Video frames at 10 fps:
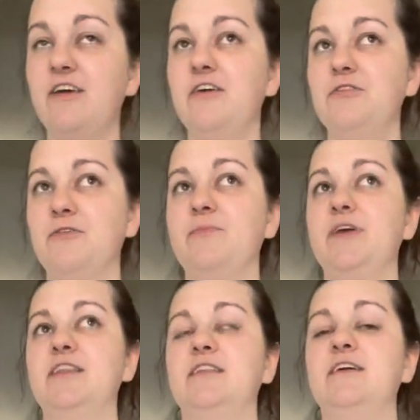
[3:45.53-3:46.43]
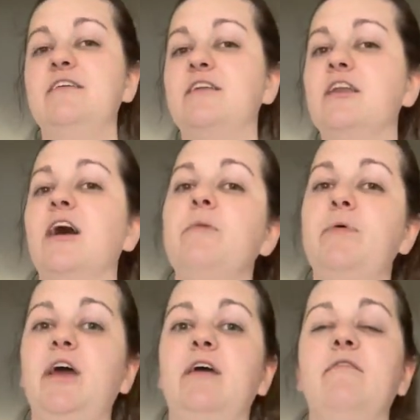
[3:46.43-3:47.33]
told me that they could not
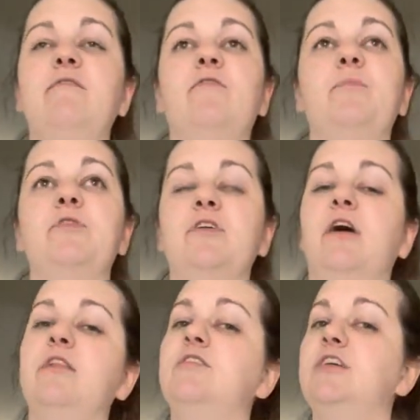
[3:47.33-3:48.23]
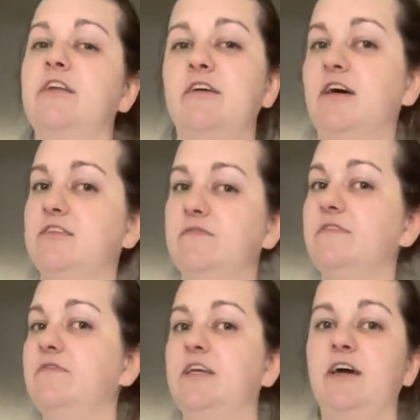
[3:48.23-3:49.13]
pay for both college and cost of
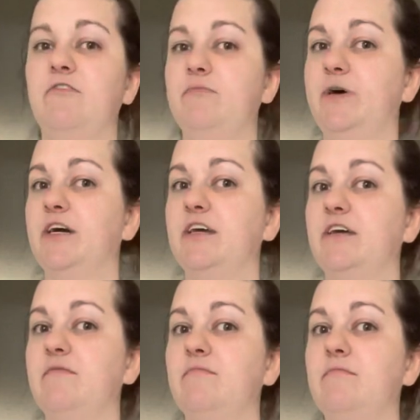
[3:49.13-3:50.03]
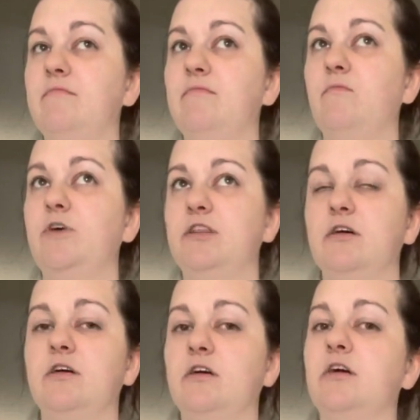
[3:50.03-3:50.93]
living out of pocket with
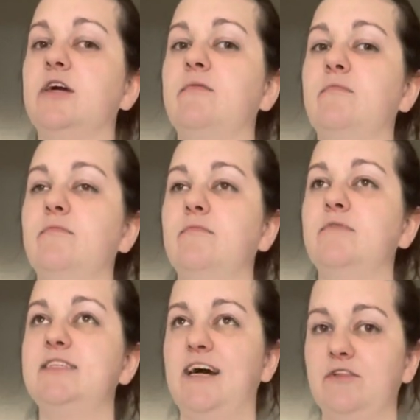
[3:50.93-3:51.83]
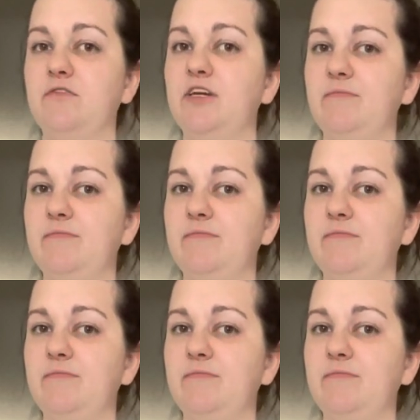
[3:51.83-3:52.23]
their current salary.